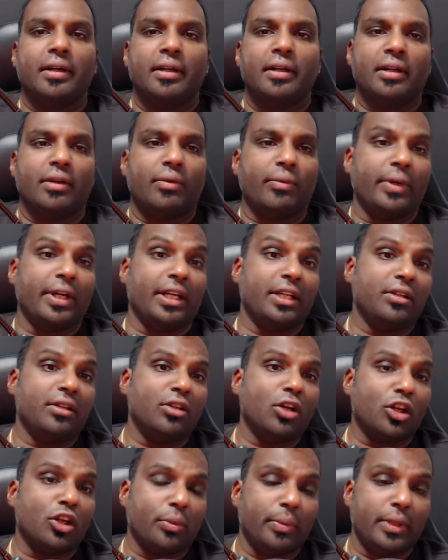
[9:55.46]
Read
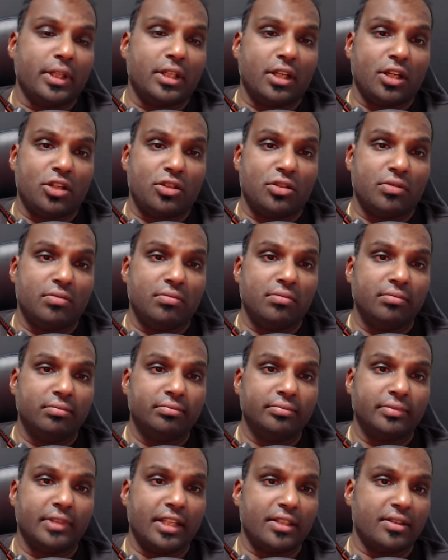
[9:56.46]
documentation
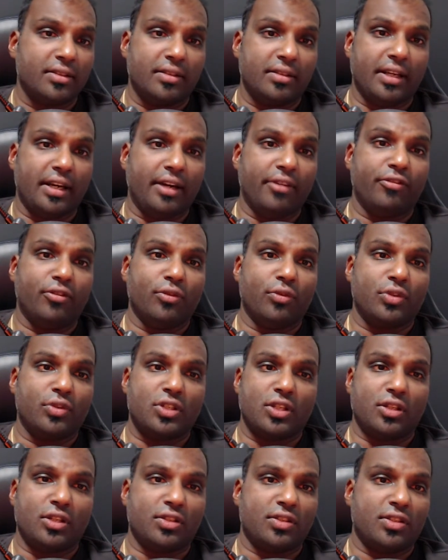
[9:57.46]
that's there for
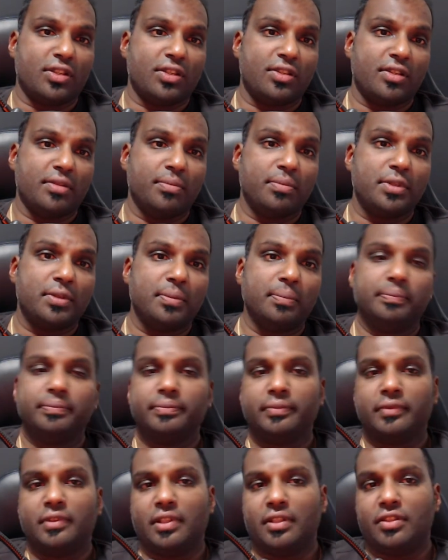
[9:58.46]
certain systems,
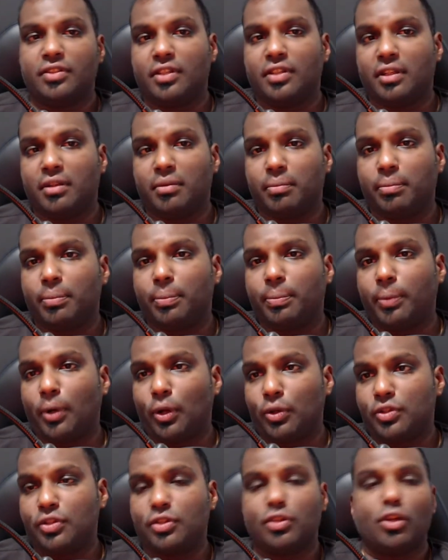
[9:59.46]
certain
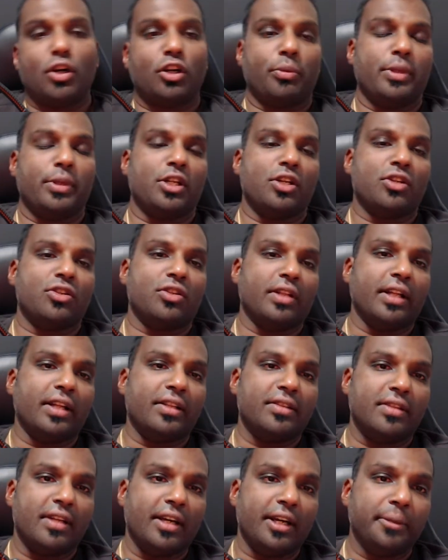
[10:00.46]
process documentation
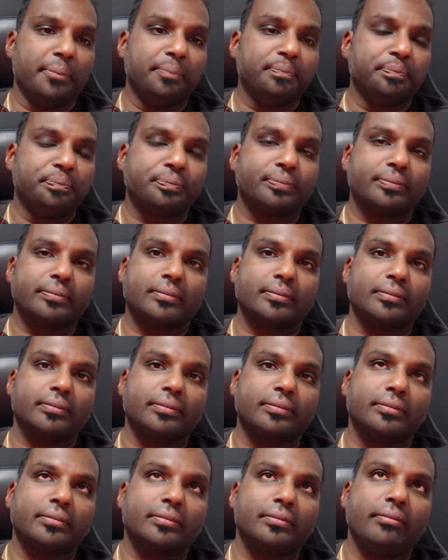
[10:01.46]
that's there.
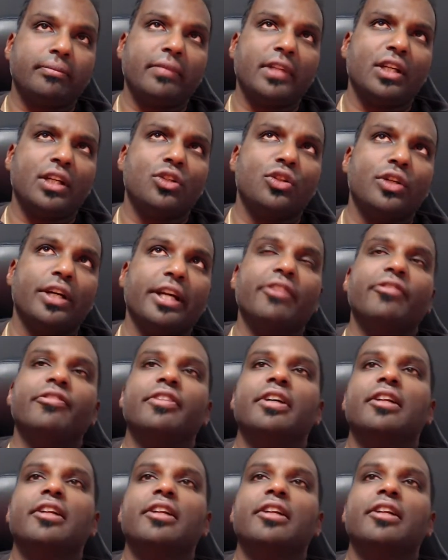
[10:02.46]
to get a feel